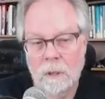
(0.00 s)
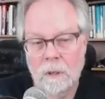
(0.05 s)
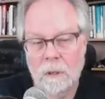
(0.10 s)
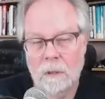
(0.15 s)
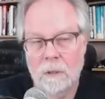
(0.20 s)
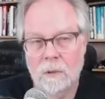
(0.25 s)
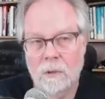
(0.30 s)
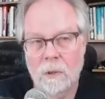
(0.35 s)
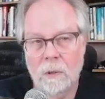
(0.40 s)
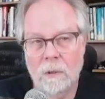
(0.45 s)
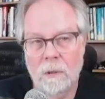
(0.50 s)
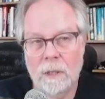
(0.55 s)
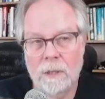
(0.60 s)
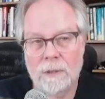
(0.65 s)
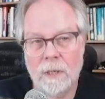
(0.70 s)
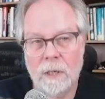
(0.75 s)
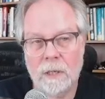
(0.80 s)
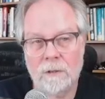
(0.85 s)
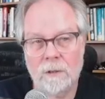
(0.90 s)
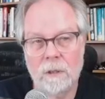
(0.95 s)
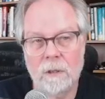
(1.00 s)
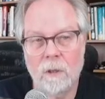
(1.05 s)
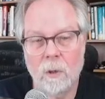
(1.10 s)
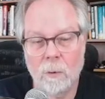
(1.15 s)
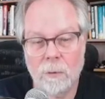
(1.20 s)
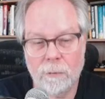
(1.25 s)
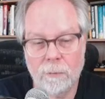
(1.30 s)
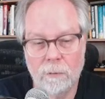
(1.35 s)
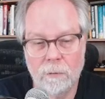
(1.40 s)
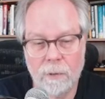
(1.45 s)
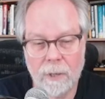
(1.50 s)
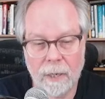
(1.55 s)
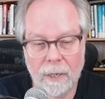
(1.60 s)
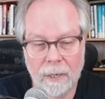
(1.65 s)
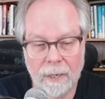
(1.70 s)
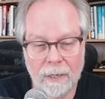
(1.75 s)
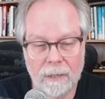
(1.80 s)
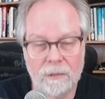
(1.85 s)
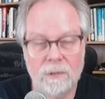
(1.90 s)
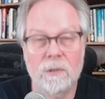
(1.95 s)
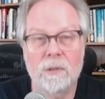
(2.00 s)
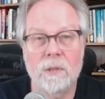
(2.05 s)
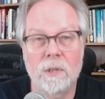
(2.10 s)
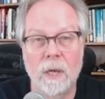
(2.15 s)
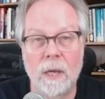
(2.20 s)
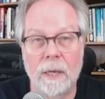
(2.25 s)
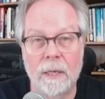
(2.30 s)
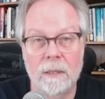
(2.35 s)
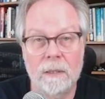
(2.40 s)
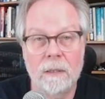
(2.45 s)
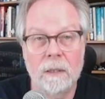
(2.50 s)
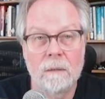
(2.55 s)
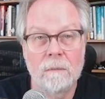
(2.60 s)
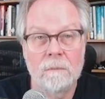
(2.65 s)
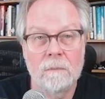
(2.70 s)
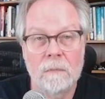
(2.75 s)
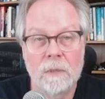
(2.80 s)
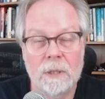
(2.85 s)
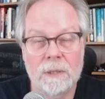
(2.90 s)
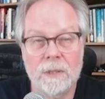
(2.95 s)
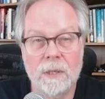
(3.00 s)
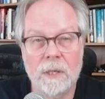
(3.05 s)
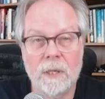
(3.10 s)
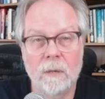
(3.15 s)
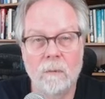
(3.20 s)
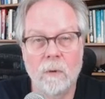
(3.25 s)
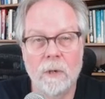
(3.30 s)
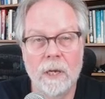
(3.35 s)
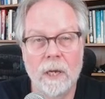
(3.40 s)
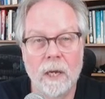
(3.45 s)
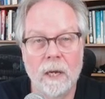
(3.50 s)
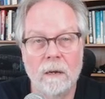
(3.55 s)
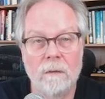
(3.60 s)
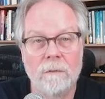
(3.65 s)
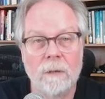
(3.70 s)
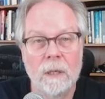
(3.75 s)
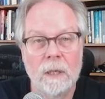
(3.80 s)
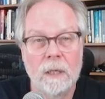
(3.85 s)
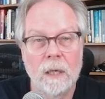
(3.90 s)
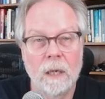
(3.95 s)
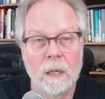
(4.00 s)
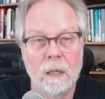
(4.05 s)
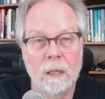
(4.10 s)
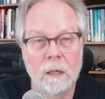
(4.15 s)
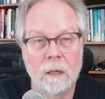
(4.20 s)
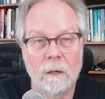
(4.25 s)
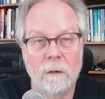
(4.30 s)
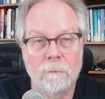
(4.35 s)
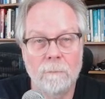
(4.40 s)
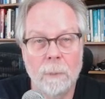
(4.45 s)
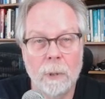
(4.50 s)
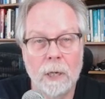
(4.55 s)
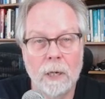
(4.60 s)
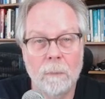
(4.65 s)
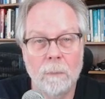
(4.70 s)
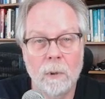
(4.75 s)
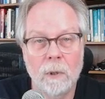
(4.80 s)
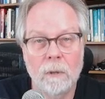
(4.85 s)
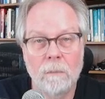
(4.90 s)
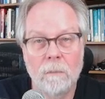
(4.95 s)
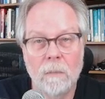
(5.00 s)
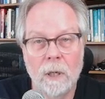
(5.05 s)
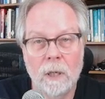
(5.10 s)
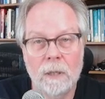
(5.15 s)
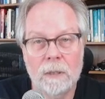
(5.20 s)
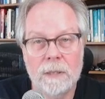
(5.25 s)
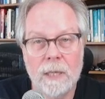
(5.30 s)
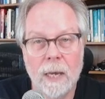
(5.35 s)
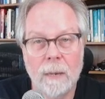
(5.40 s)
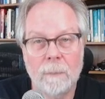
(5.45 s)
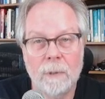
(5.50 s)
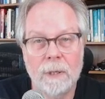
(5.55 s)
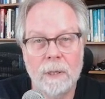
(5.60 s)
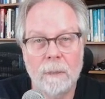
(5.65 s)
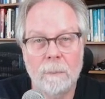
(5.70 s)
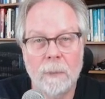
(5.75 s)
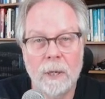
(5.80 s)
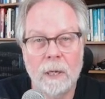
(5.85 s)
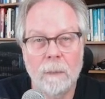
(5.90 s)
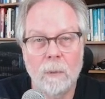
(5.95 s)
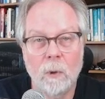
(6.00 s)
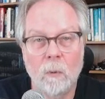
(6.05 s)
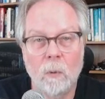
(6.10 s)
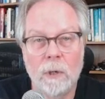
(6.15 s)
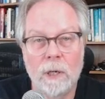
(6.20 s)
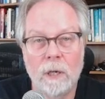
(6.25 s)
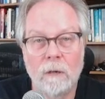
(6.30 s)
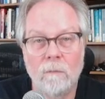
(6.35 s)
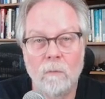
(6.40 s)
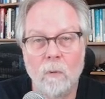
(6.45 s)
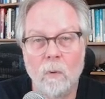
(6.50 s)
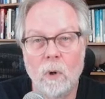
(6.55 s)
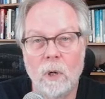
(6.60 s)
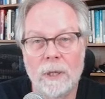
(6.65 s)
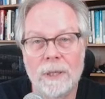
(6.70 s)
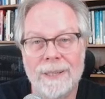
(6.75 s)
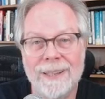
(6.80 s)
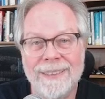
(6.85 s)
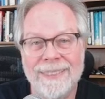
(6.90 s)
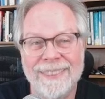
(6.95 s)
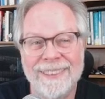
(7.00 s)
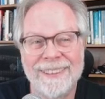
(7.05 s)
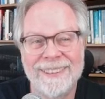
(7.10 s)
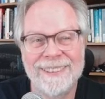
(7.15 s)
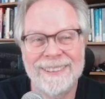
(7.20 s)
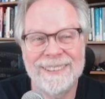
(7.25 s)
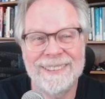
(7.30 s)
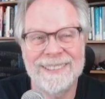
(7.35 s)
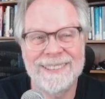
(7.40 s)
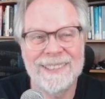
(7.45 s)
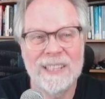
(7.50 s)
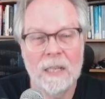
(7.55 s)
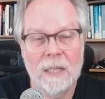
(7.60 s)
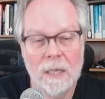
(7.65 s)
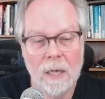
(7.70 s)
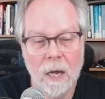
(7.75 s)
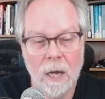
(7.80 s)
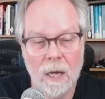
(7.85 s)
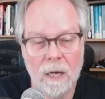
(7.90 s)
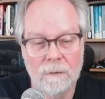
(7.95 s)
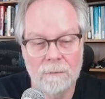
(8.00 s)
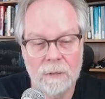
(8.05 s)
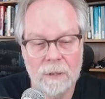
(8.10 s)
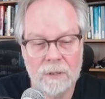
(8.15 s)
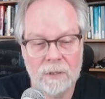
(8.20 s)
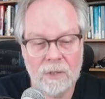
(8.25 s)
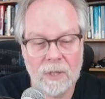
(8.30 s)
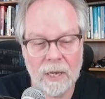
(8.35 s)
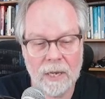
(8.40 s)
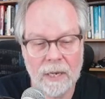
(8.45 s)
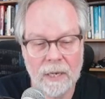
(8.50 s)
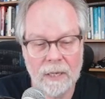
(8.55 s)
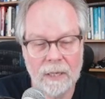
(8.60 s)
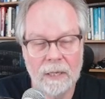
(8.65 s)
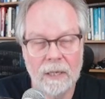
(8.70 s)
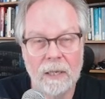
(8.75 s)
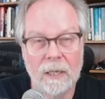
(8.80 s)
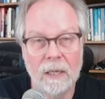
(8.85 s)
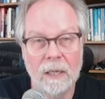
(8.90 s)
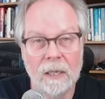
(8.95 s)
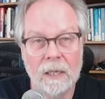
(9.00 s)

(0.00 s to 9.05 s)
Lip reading: So let's actually go through that exercise. Let's say that we have a layer of paper. On top of that paper, we have 1 thickness of cyan ink.